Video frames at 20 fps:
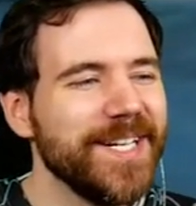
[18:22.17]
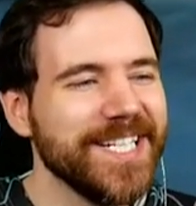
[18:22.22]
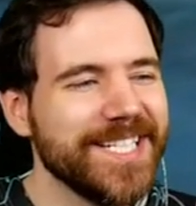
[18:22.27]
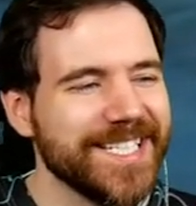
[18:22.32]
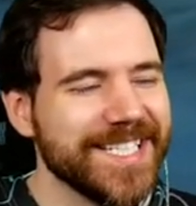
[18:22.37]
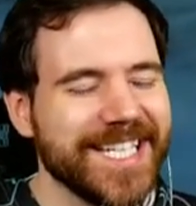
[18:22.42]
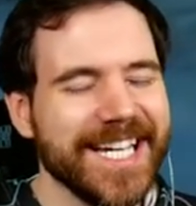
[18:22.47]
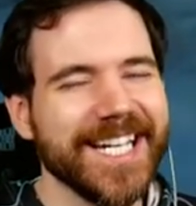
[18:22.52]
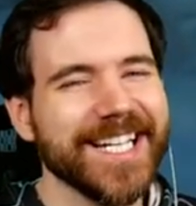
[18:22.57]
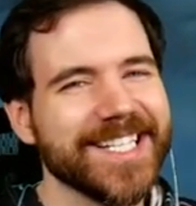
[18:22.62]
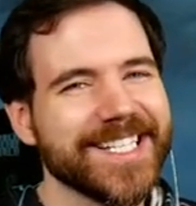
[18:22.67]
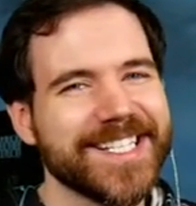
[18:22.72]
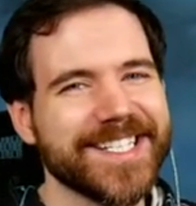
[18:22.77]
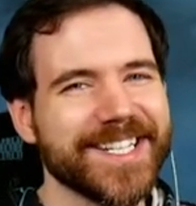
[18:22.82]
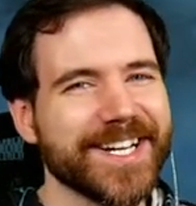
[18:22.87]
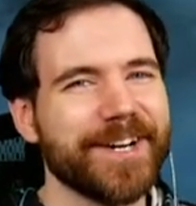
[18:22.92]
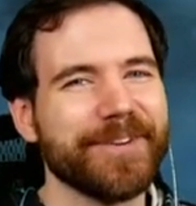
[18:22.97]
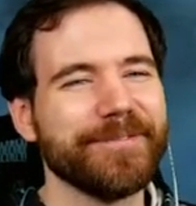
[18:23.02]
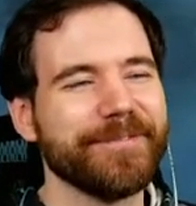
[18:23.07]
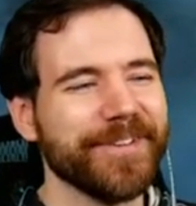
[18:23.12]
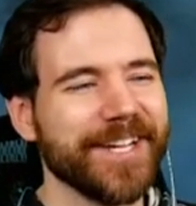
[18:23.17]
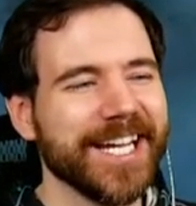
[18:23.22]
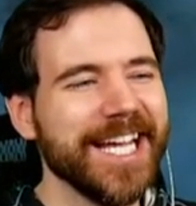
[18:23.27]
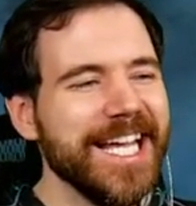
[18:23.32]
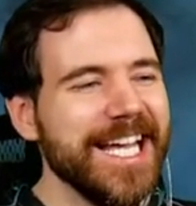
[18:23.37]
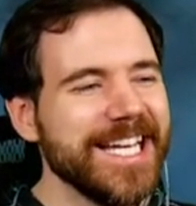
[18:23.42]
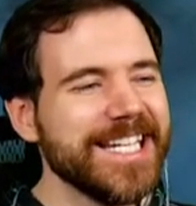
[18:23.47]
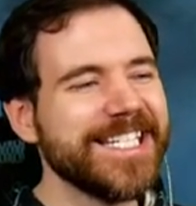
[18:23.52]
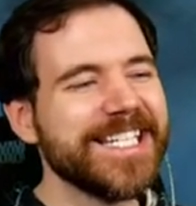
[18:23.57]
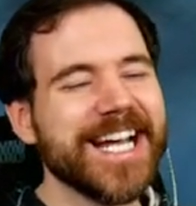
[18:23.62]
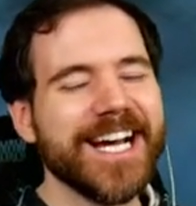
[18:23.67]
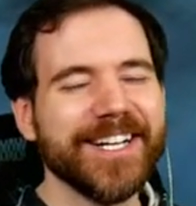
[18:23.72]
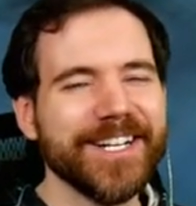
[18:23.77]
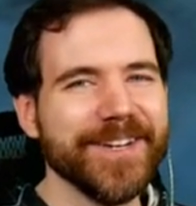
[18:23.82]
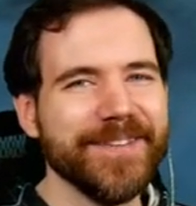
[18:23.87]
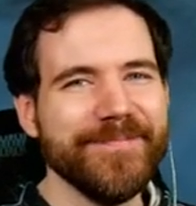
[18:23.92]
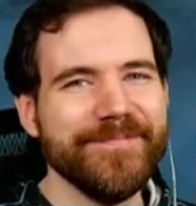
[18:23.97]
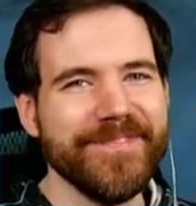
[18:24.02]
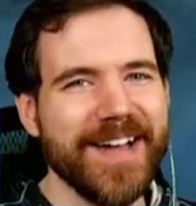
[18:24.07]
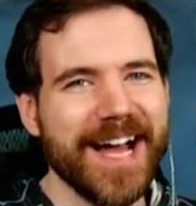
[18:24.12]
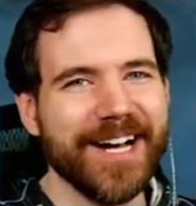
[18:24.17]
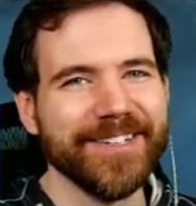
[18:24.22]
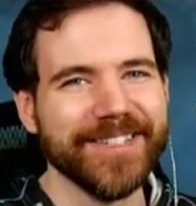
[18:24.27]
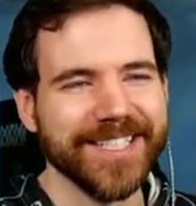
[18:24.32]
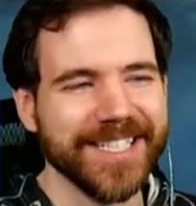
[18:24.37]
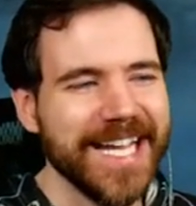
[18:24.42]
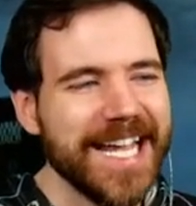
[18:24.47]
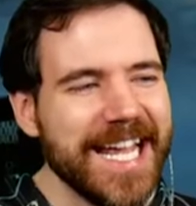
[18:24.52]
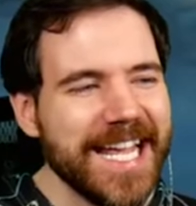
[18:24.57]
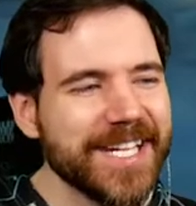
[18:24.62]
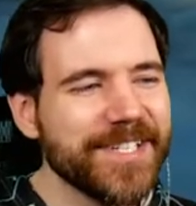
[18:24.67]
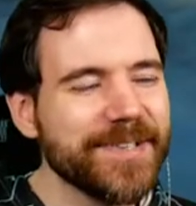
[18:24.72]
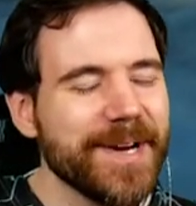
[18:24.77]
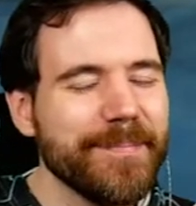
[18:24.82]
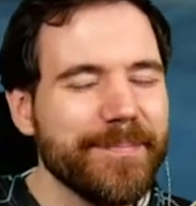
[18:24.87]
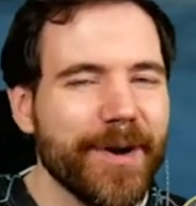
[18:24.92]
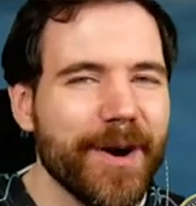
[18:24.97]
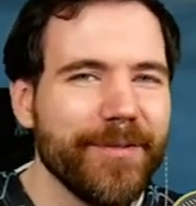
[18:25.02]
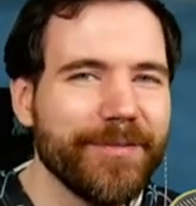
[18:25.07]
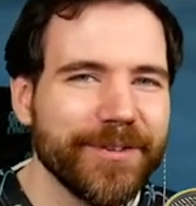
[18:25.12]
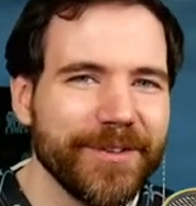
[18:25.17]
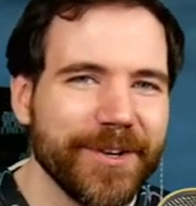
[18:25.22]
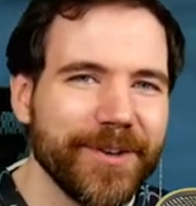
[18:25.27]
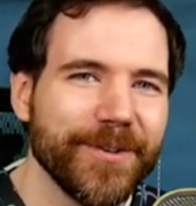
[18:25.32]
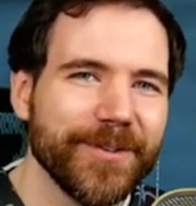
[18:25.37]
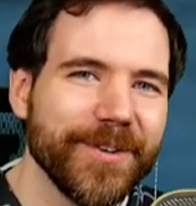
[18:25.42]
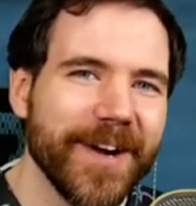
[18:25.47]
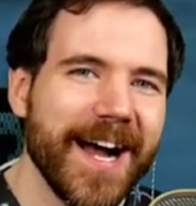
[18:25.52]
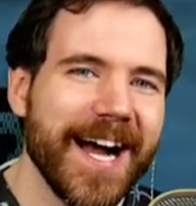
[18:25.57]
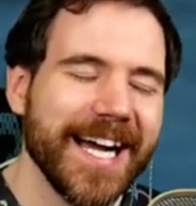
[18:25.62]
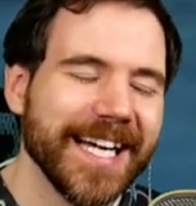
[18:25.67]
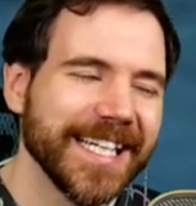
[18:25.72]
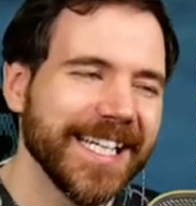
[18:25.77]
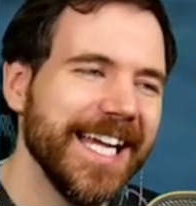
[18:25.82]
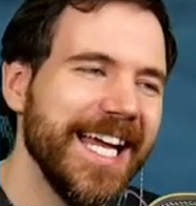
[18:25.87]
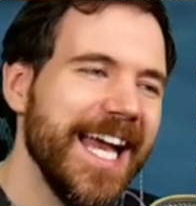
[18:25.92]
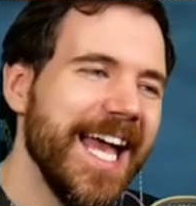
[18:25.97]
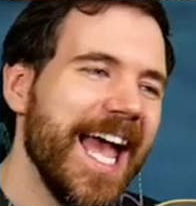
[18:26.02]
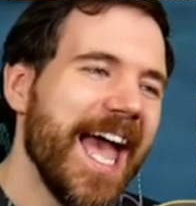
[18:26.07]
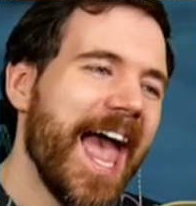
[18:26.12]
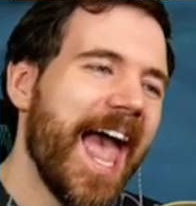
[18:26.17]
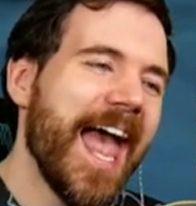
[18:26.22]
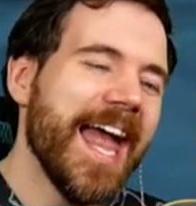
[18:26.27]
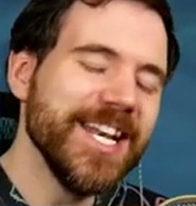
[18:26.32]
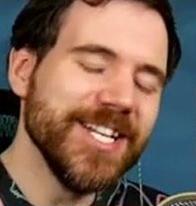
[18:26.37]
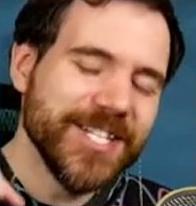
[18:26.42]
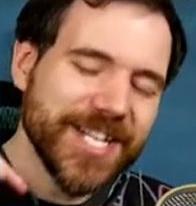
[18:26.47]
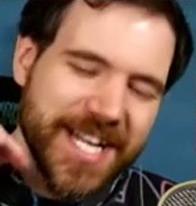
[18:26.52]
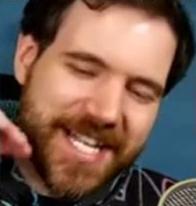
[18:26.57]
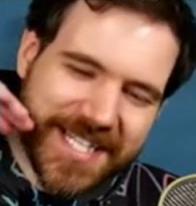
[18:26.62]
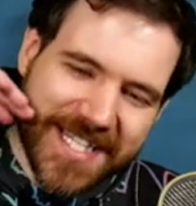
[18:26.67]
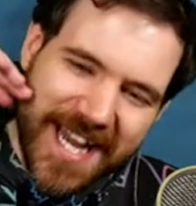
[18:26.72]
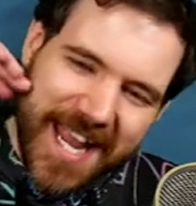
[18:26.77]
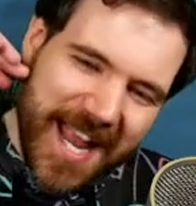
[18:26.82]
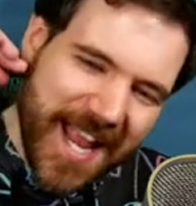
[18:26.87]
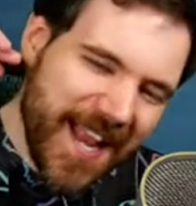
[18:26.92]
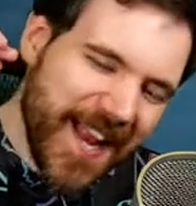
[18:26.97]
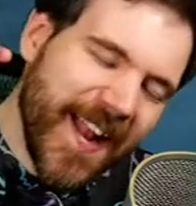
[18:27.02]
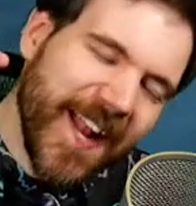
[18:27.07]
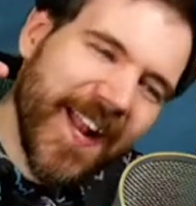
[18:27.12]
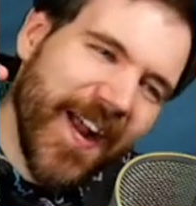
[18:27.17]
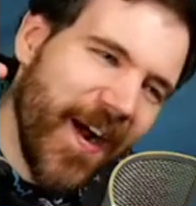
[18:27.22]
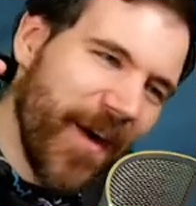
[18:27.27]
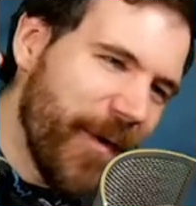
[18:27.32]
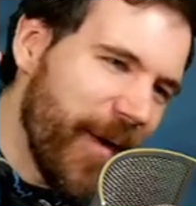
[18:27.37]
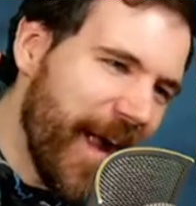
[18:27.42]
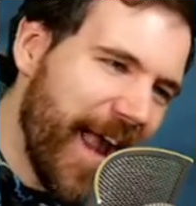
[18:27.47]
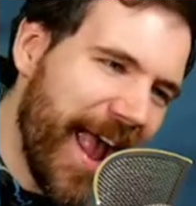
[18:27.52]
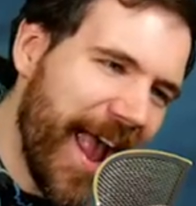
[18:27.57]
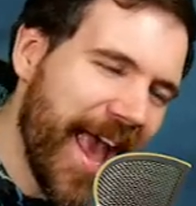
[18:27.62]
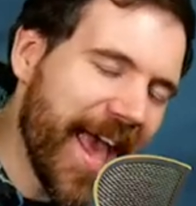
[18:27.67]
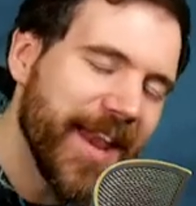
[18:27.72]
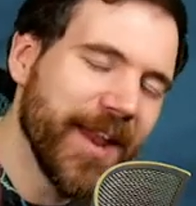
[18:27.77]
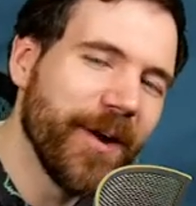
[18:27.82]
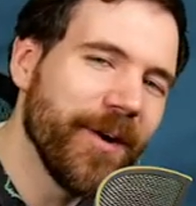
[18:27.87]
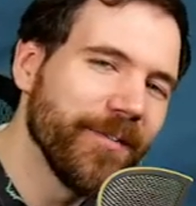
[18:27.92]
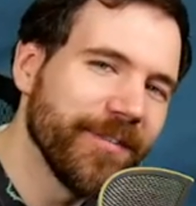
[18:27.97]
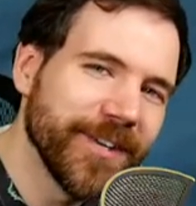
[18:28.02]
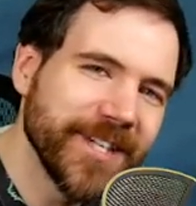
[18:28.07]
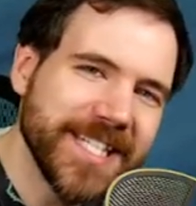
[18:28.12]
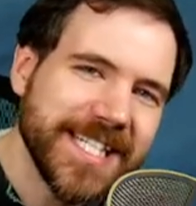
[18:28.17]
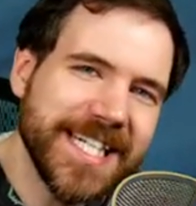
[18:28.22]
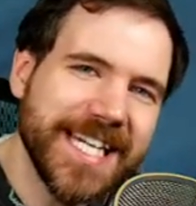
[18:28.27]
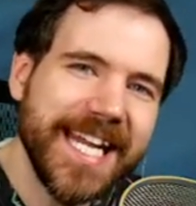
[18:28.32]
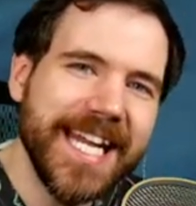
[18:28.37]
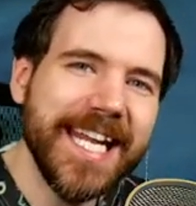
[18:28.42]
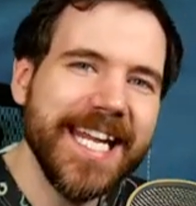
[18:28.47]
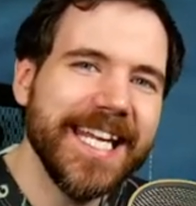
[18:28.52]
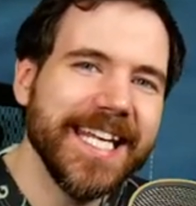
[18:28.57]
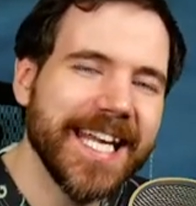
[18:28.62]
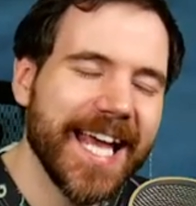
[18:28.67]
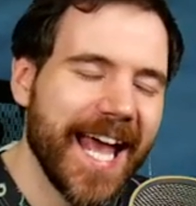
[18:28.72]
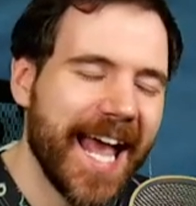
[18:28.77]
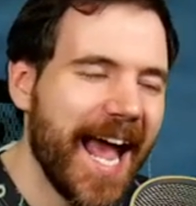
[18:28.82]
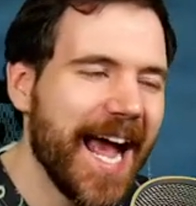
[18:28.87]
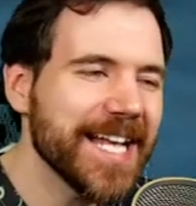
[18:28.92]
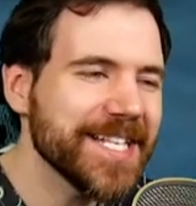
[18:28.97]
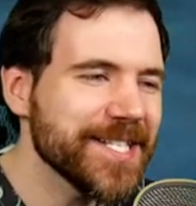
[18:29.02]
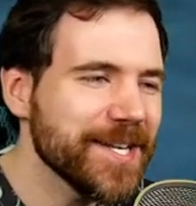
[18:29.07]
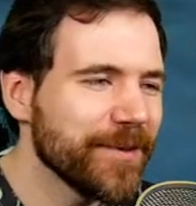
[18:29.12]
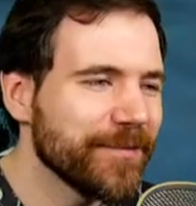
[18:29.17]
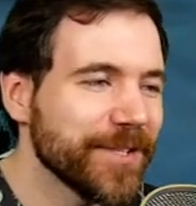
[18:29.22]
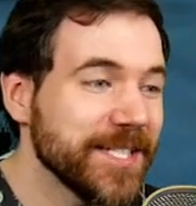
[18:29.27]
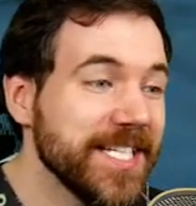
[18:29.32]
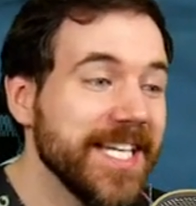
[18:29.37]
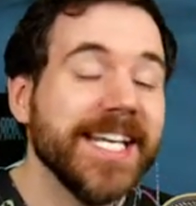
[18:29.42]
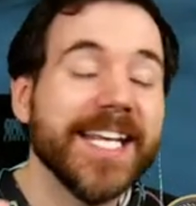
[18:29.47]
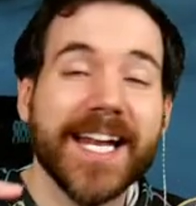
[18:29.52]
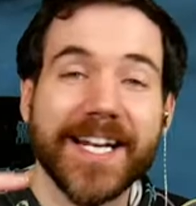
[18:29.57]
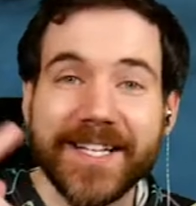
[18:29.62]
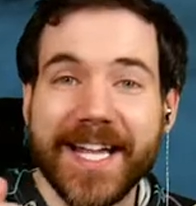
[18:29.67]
shield surfing down a mountain, trip over a rock, and just go head over tea ass over tea kettle.